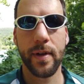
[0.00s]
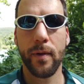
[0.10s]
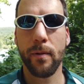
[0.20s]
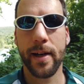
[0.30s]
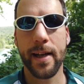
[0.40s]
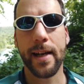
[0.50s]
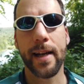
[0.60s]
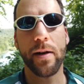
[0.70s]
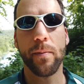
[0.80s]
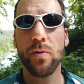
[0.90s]
If you want to get any
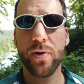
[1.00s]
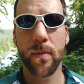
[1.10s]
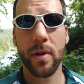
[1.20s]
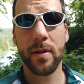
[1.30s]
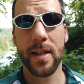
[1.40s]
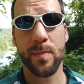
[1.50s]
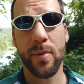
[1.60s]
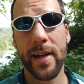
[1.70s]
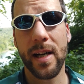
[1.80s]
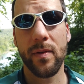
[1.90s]
kind of motion blur and it's
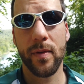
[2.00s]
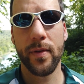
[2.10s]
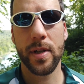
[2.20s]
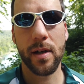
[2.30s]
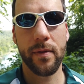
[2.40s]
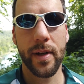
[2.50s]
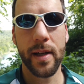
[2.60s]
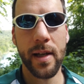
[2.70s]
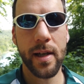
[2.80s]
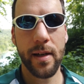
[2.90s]
bright out for photography,
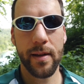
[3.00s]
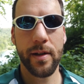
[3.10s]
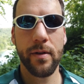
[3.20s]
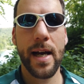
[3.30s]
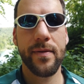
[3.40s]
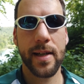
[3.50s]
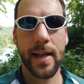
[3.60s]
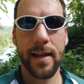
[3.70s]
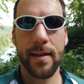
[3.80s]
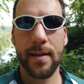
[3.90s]
then you have to
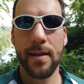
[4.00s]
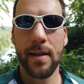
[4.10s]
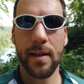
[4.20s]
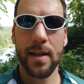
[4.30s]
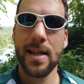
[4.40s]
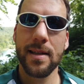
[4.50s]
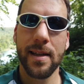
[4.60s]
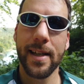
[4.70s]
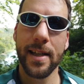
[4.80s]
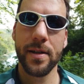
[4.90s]
get less
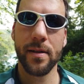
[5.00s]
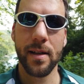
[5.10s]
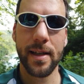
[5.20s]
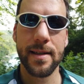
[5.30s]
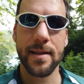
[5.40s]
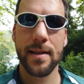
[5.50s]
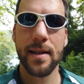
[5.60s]
light into the lens.